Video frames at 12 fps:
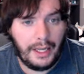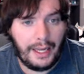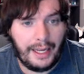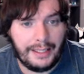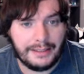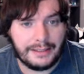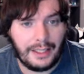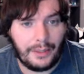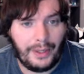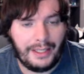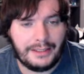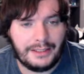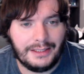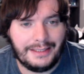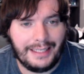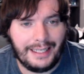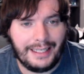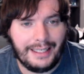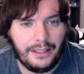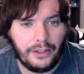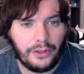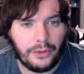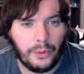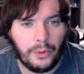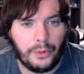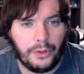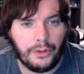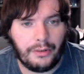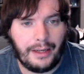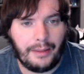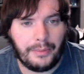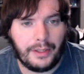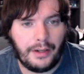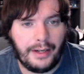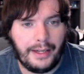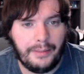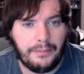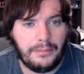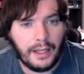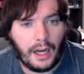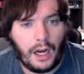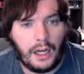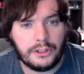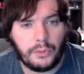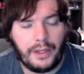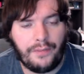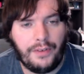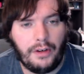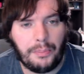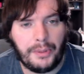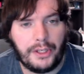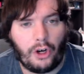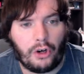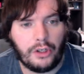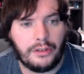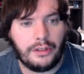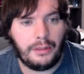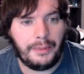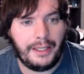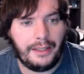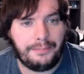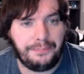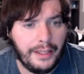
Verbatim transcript: as a way to dig through your library, uh, as a way to fill up your yard a little bit.